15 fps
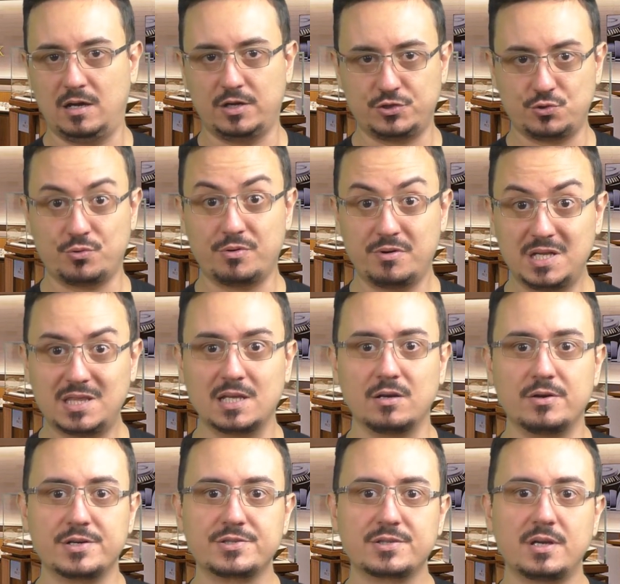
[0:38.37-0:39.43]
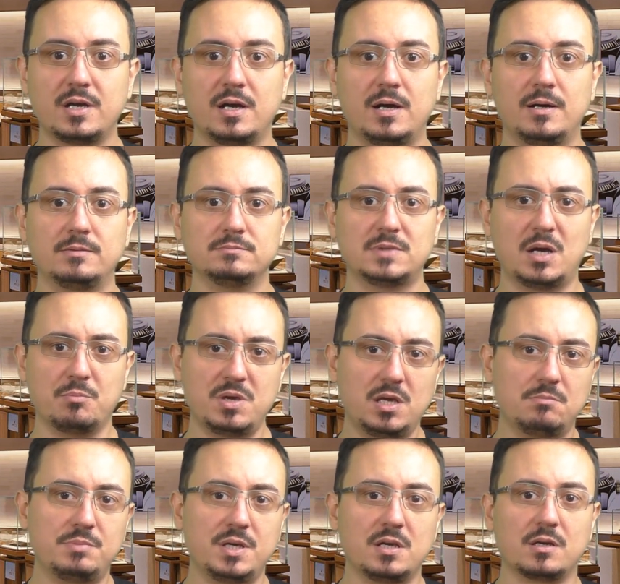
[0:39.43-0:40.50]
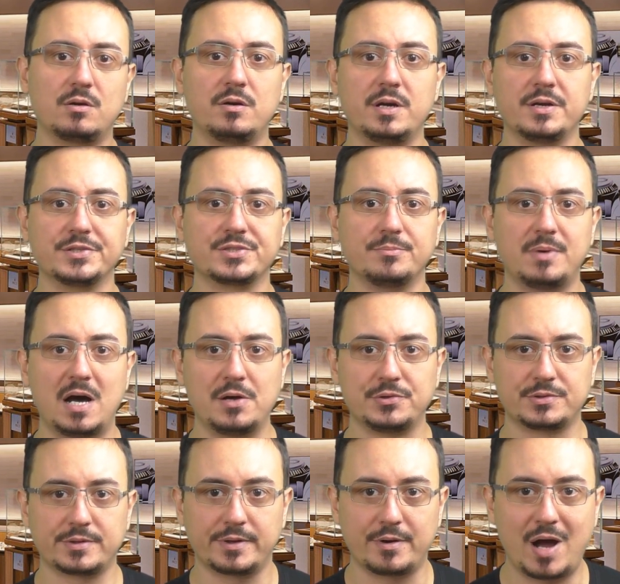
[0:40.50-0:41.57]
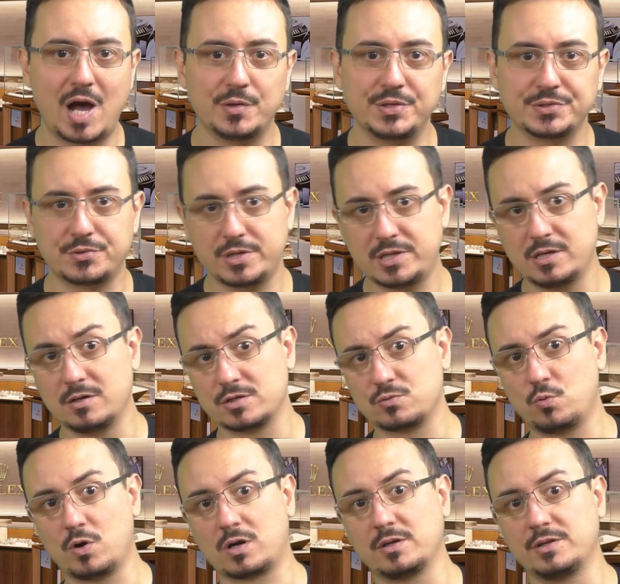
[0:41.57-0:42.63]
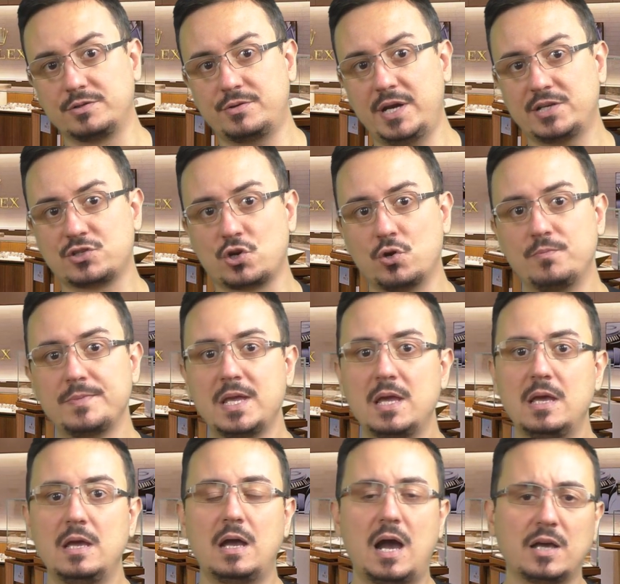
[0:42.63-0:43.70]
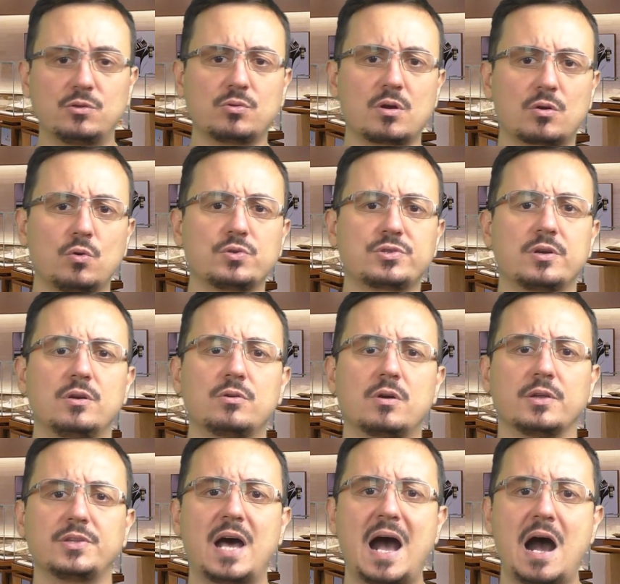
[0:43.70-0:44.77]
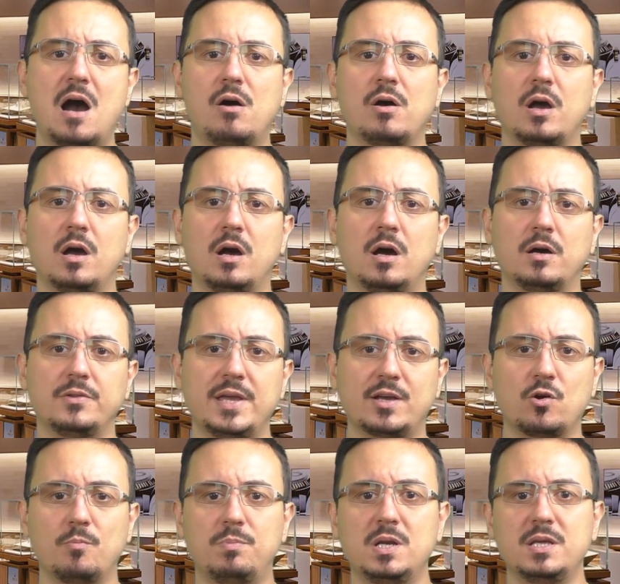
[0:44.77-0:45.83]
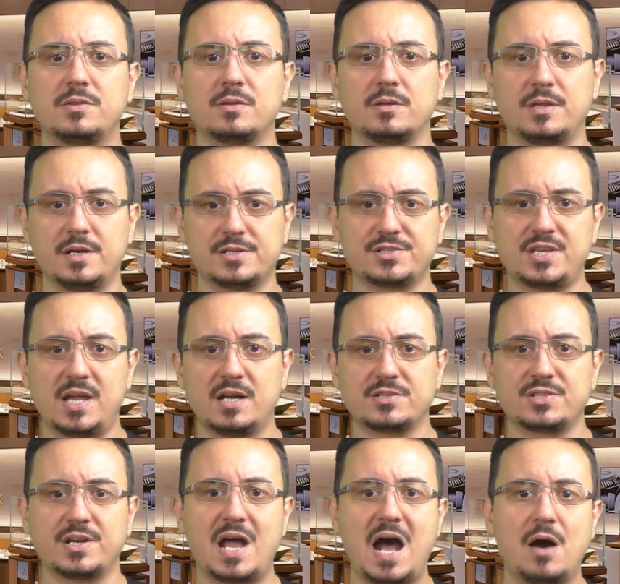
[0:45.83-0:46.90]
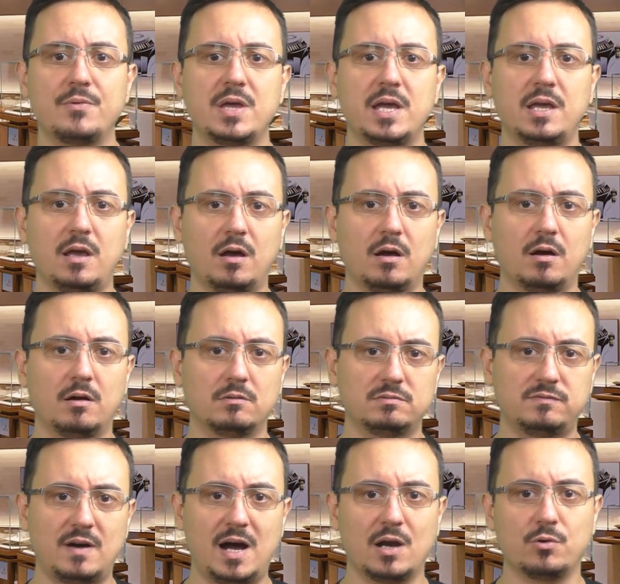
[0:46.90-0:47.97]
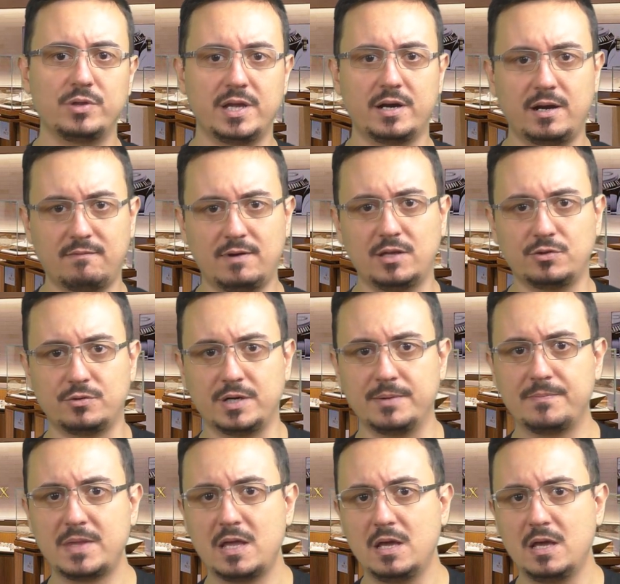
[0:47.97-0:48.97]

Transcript: jewelry retailers. Now, me being curious about how these retailers work at the trade show, I took a closer look at how they complete their sales and how they follow their inventory.